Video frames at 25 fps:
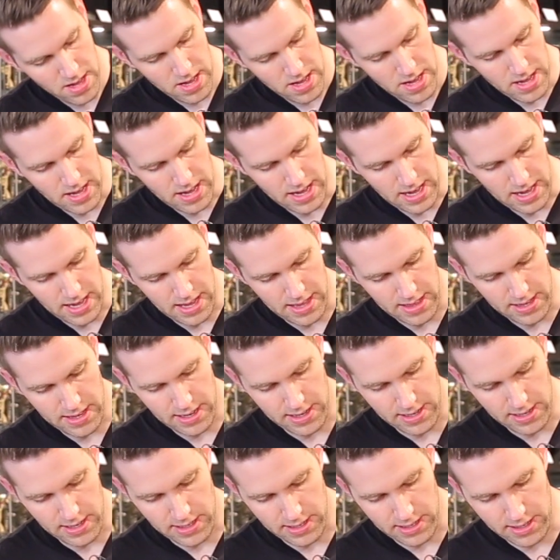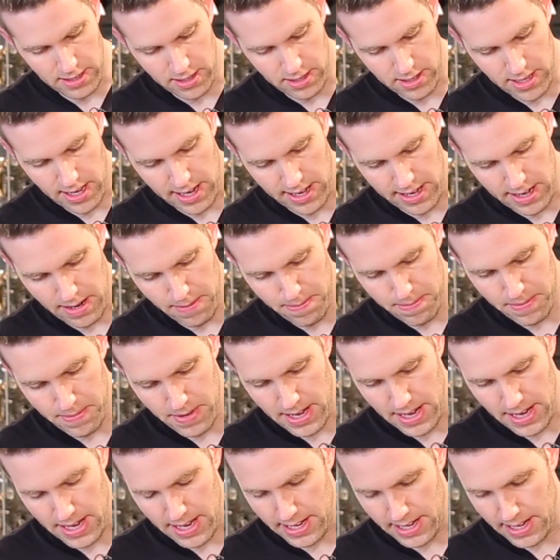And there you line it up
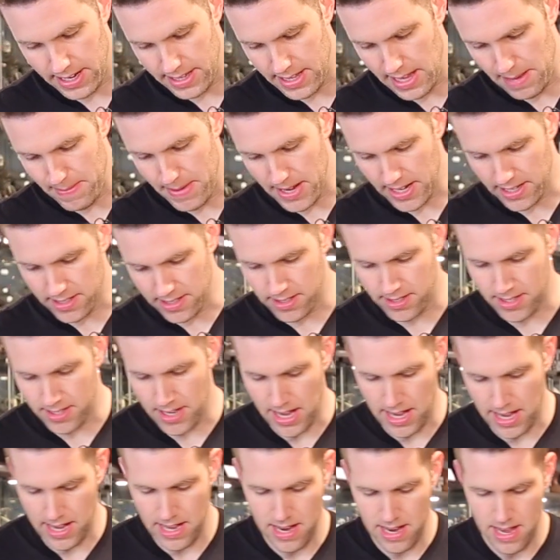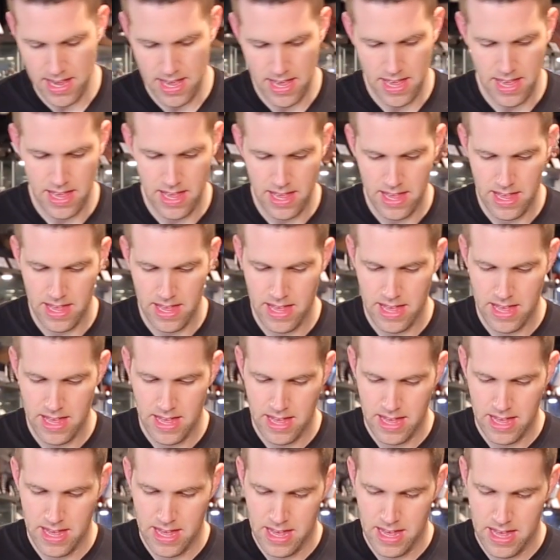and you get that back inside.
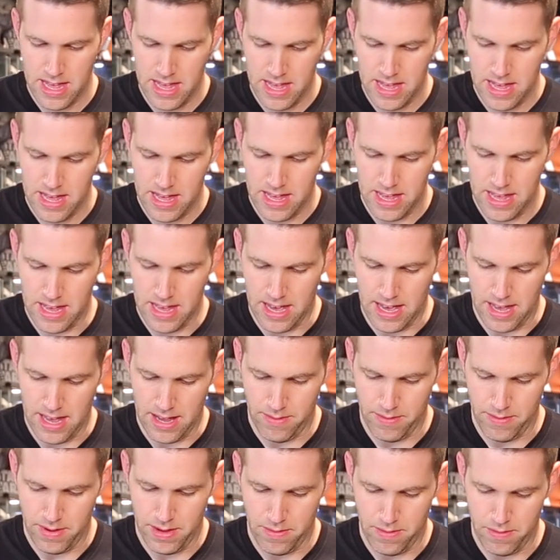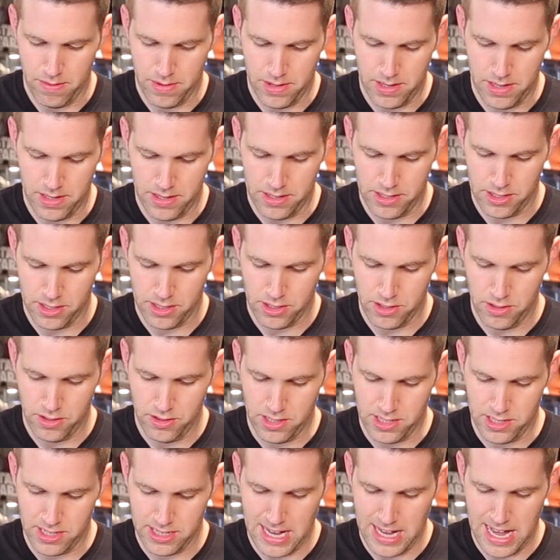And we will screw
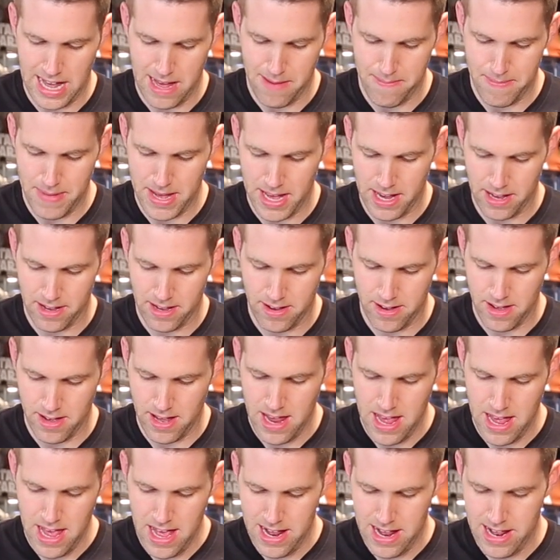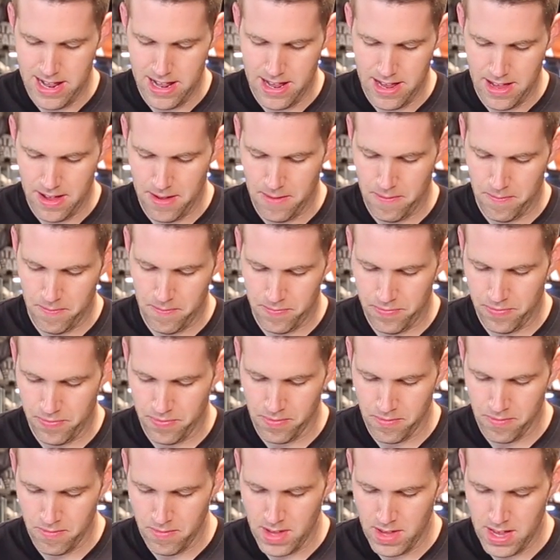this cap back on.
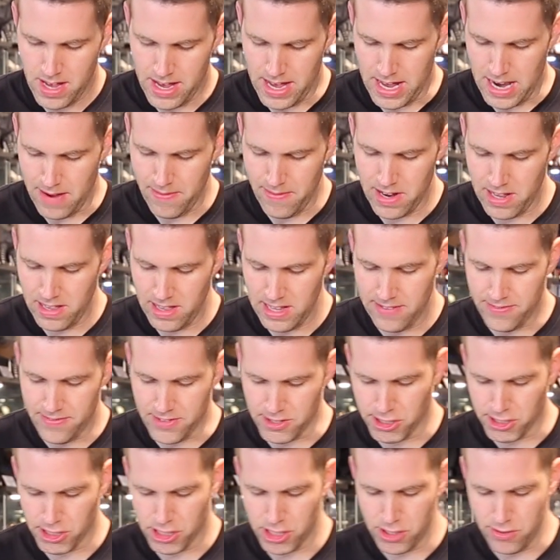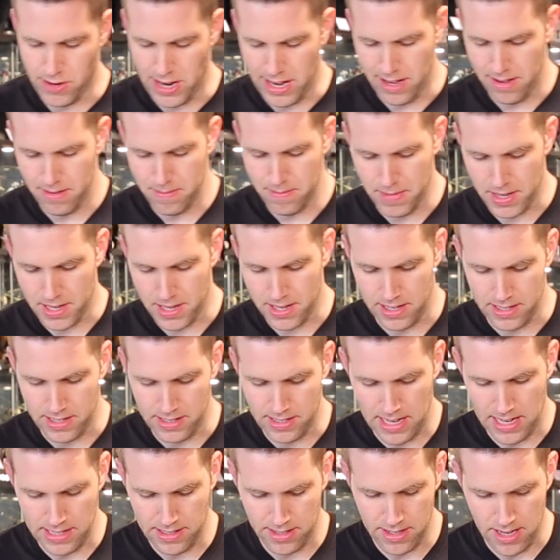And I'm gonna leave the screw out
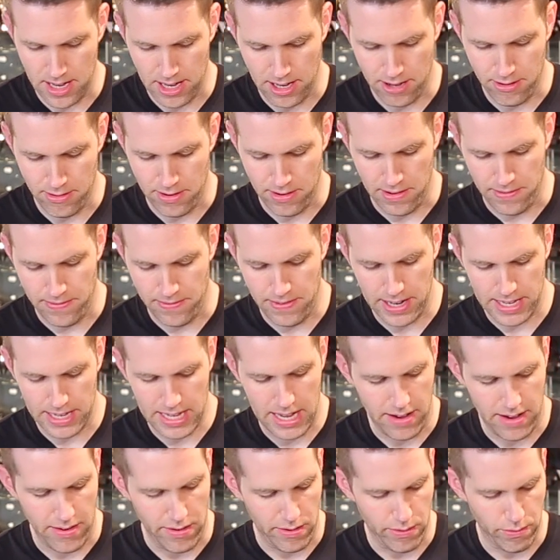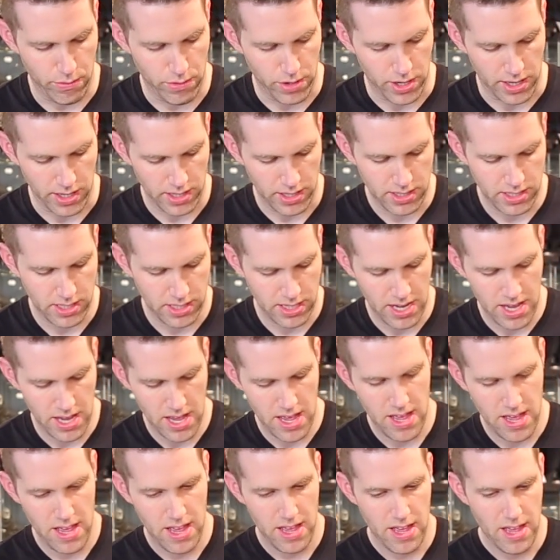because that's not going to affect how it works.
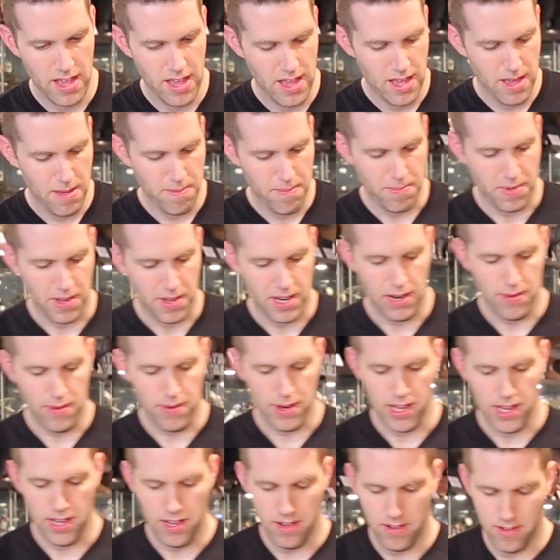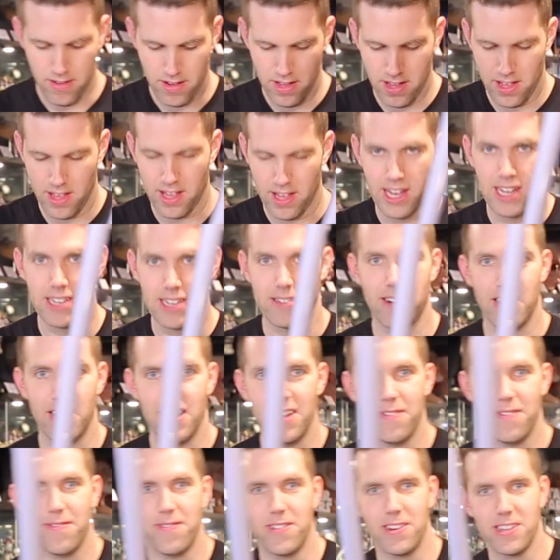But here we go. You guys
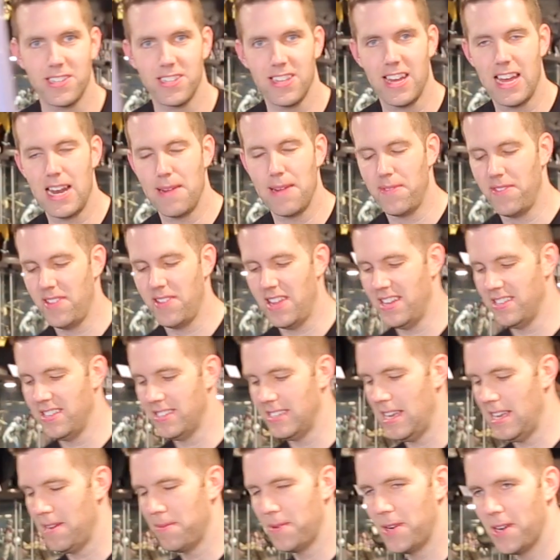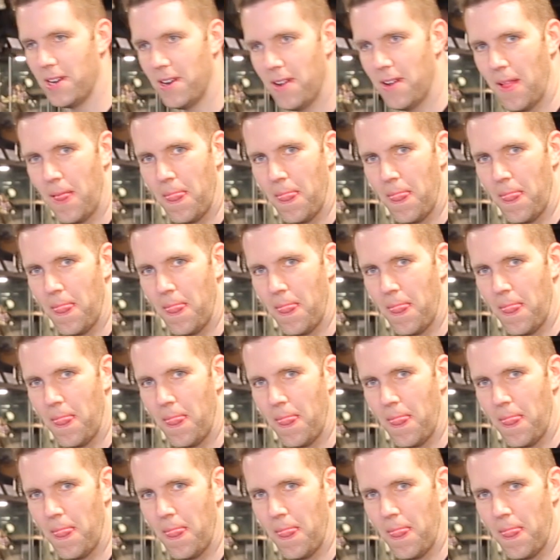ready? First light up of Leia's saber.